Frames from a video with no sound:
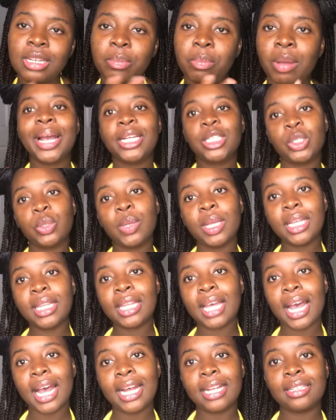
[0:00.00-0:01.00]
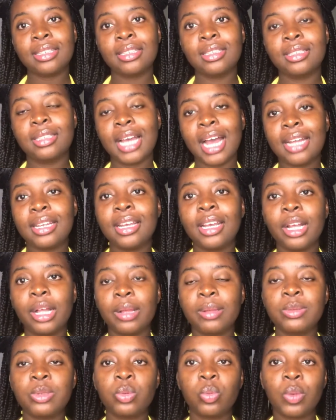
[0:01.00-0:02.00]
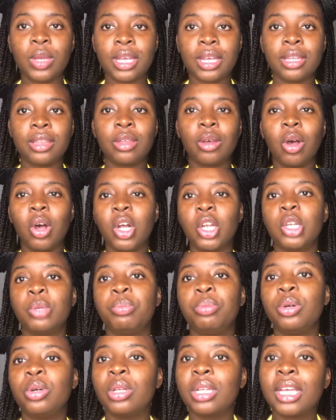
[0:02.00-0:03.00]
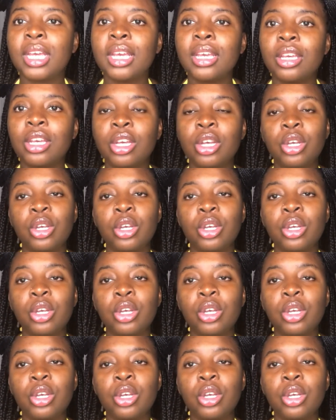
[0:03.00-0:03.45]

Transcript: By doing that, that helps with all the pulling